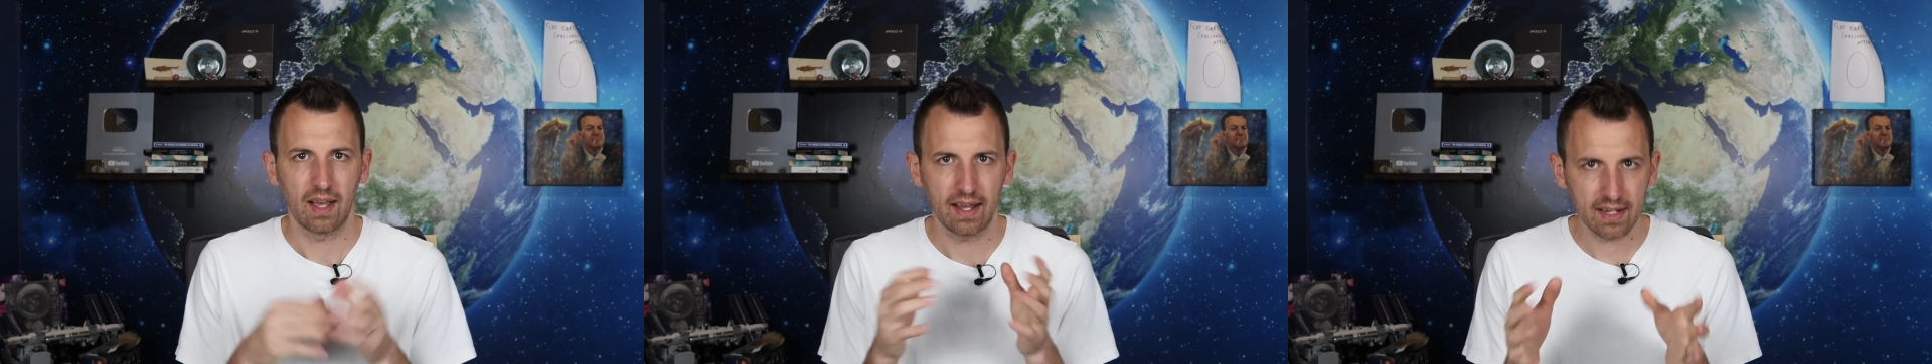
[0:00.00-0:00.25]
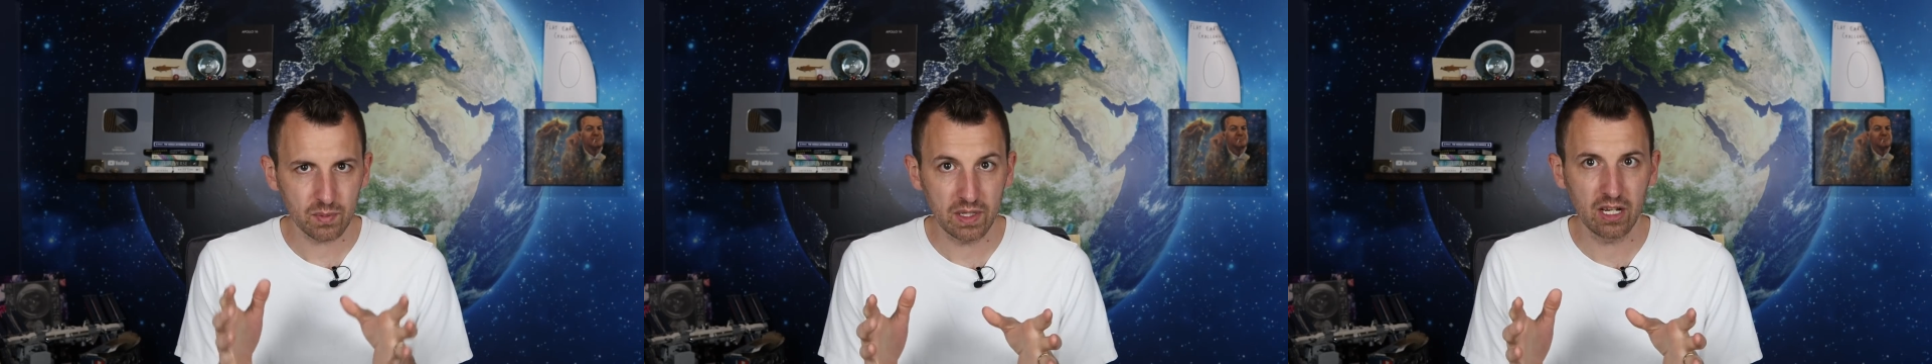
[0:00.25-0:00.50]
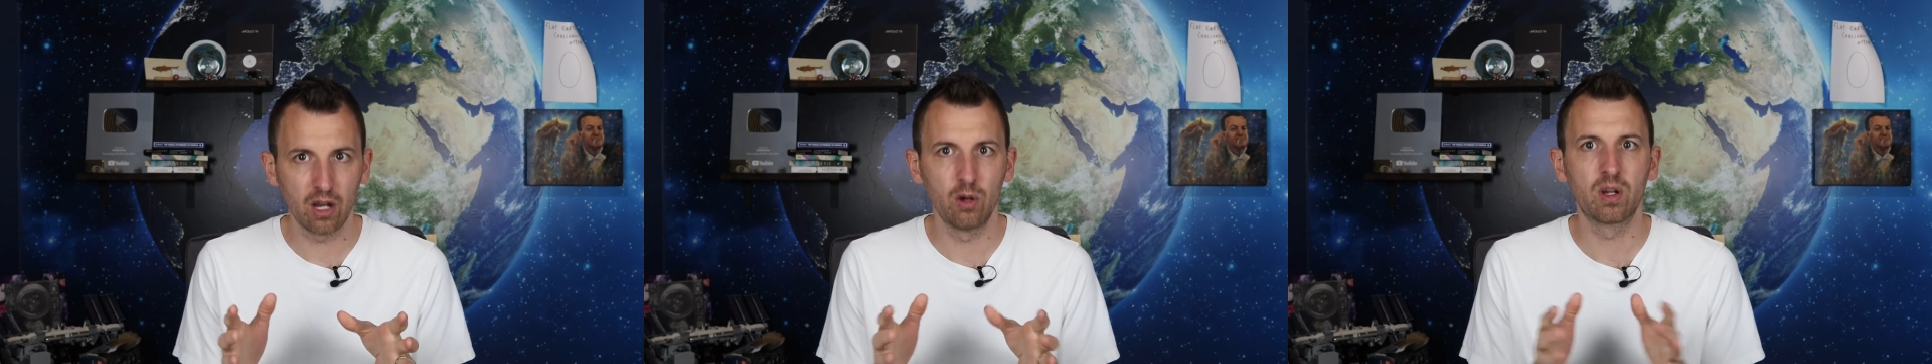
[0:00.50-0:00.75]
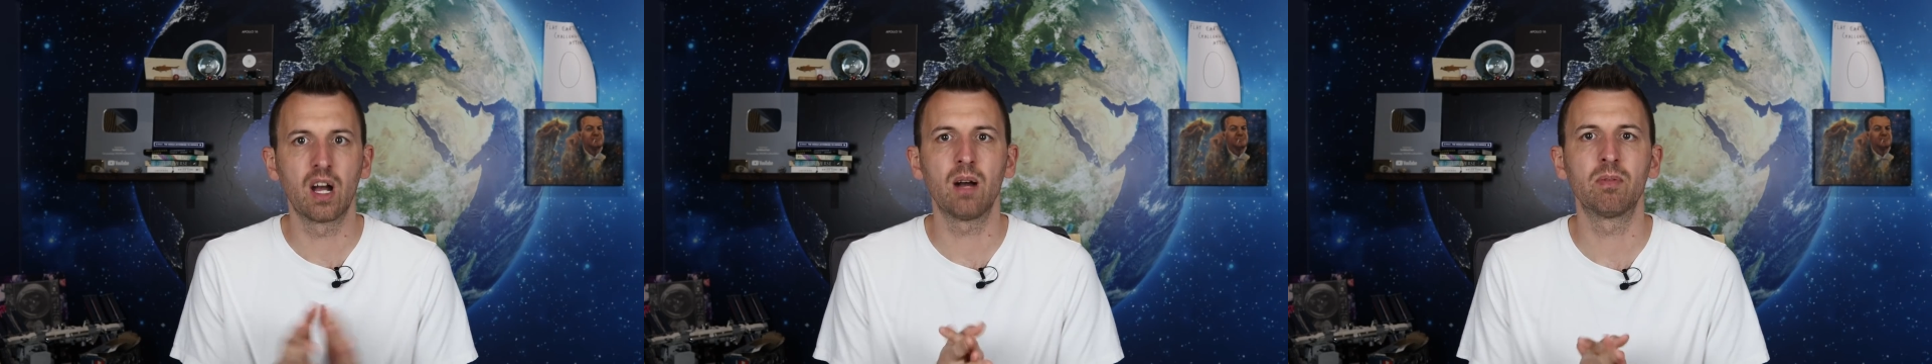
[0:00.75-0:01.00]
And as we
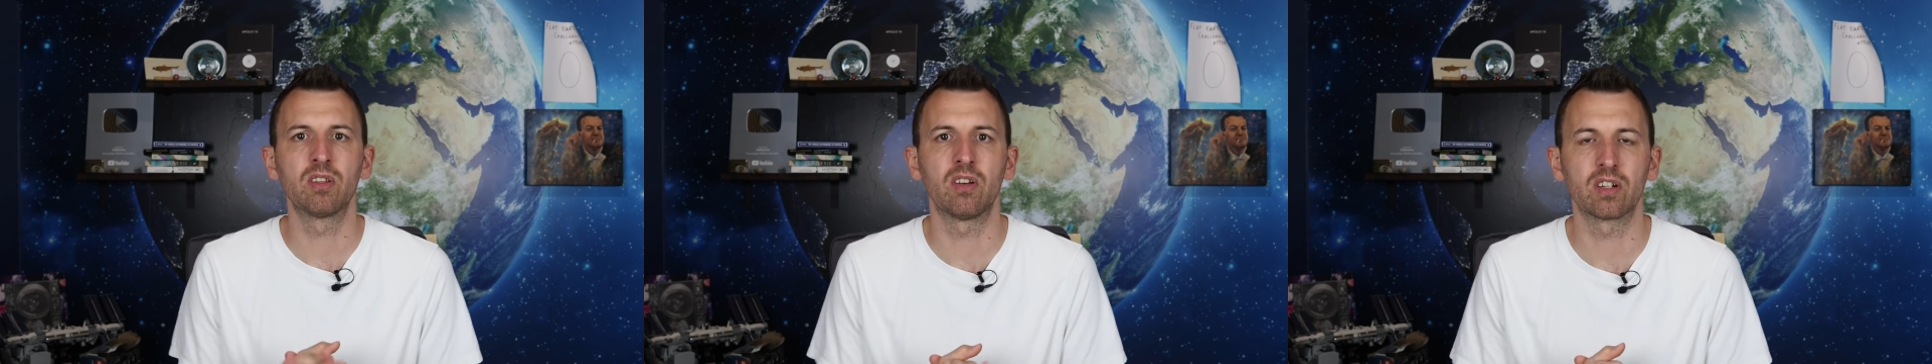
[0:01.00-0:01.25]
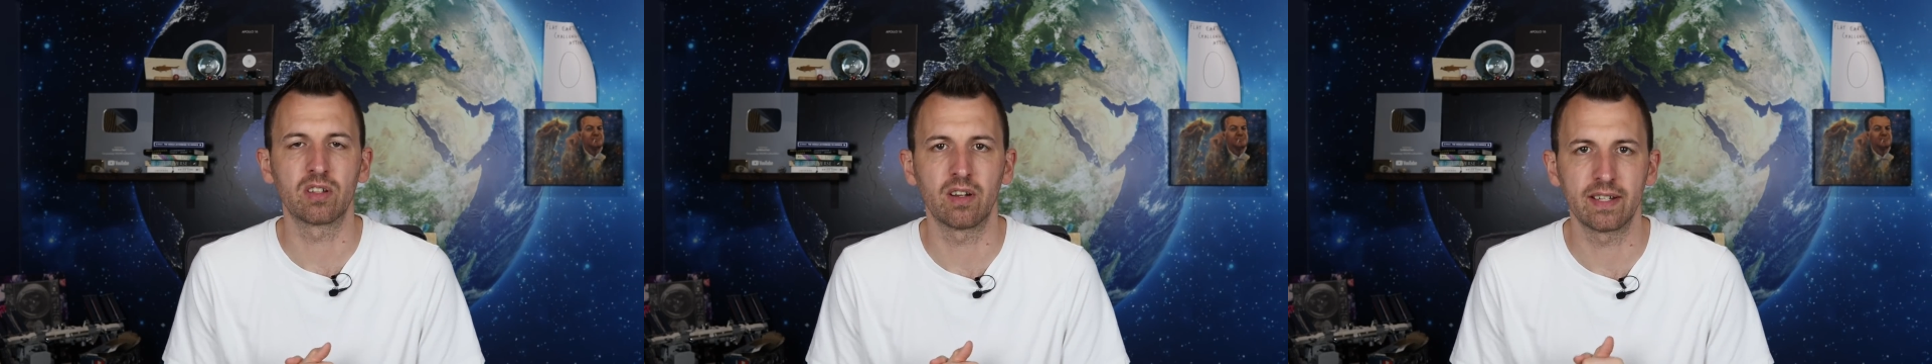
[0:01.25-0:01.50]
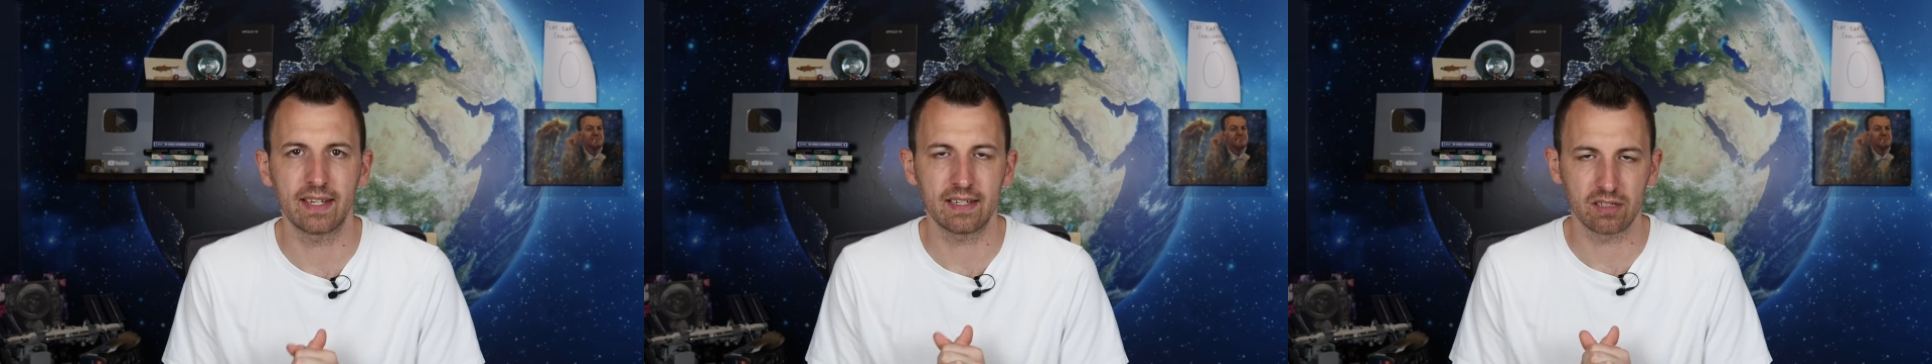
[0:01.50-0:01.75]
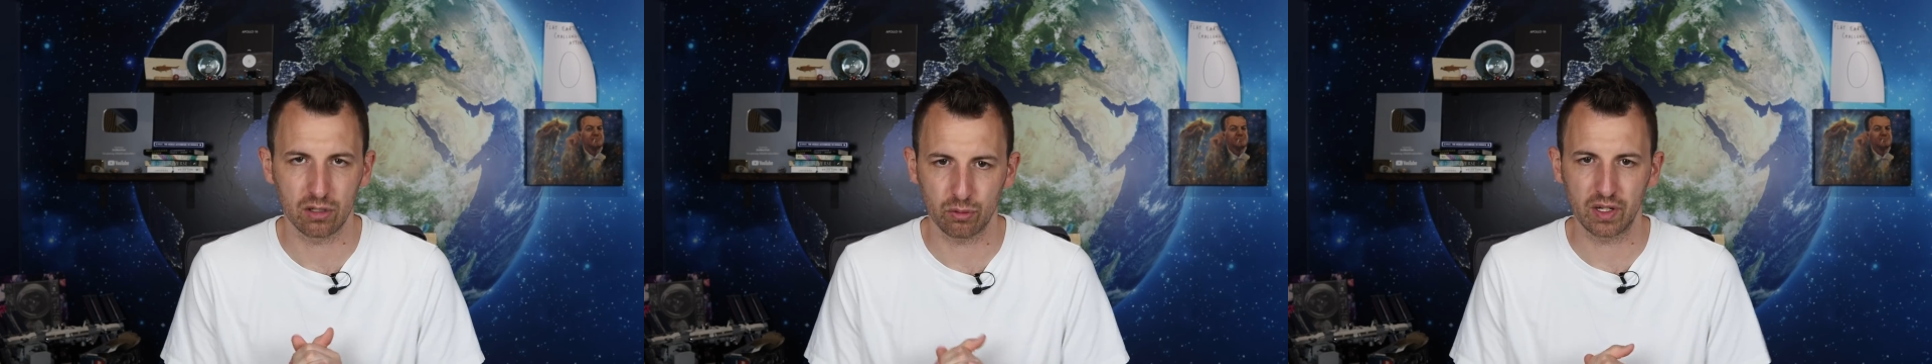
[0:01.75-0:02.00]
know, carbon dioxide
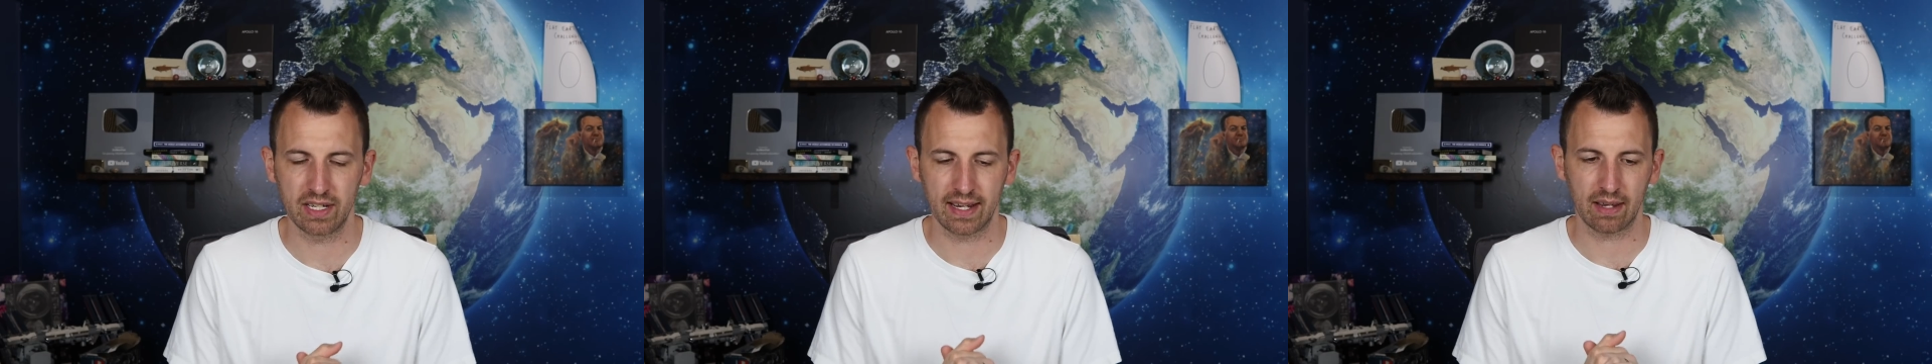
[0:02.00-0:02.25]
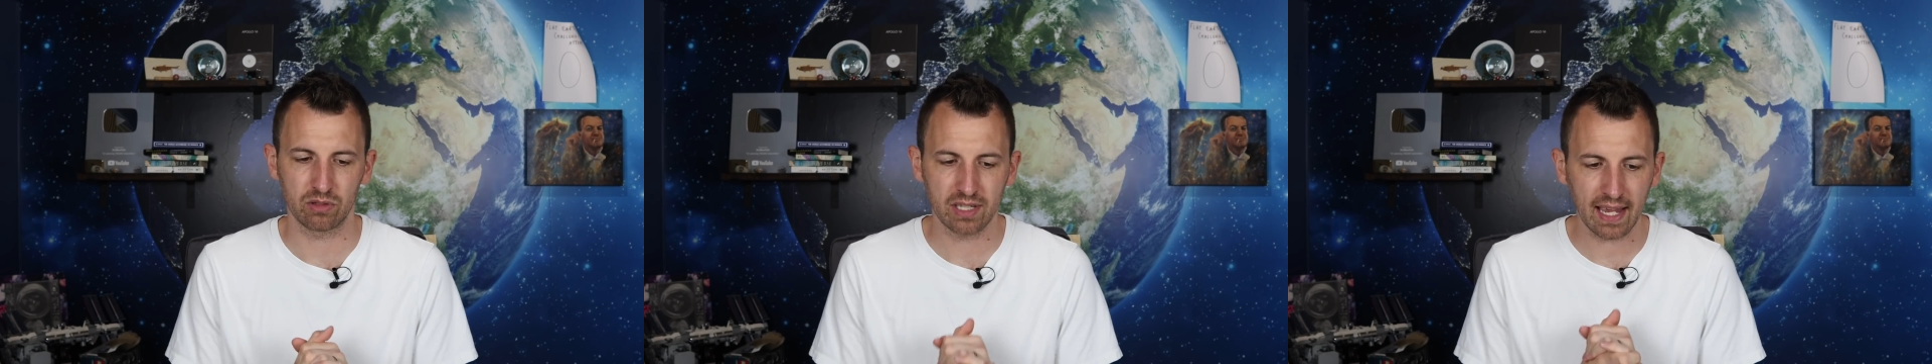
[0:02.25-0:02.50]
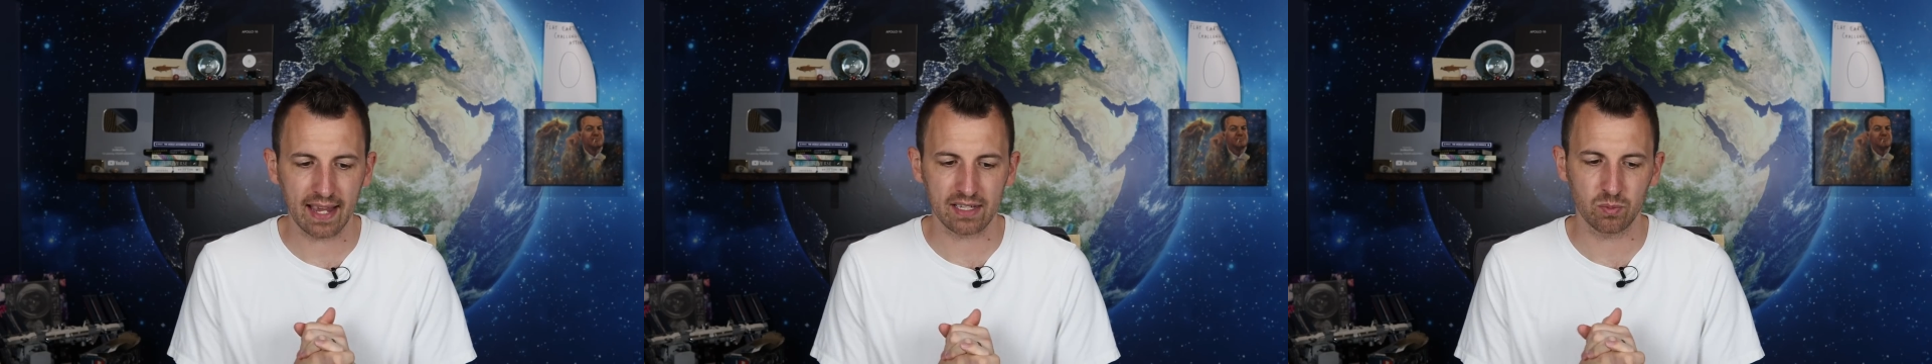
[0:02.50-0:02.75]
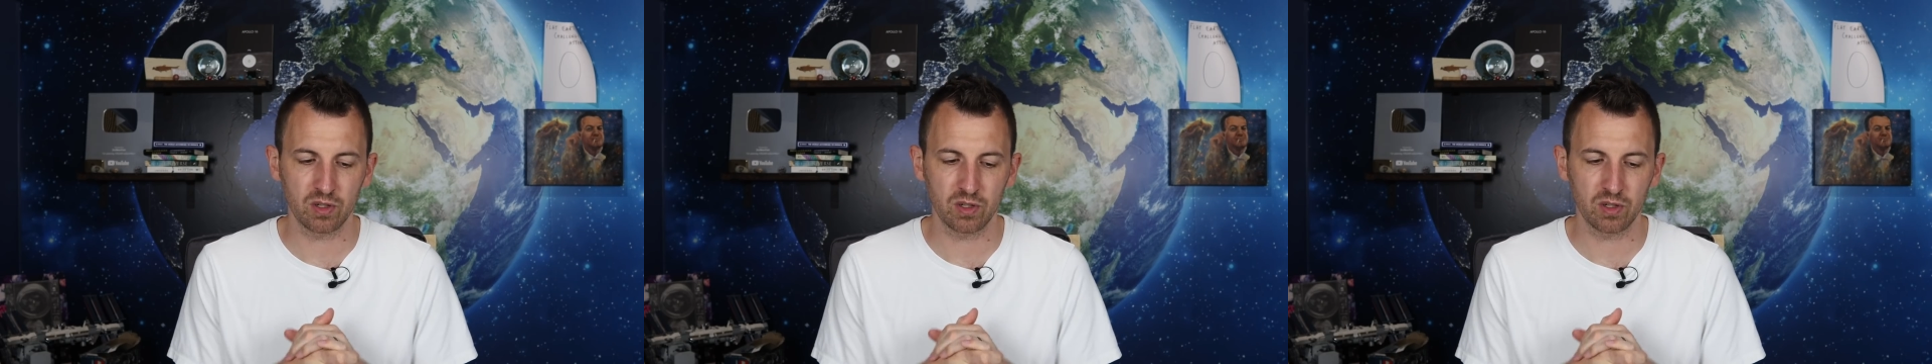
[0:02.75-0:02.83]
is a greenhouse gas,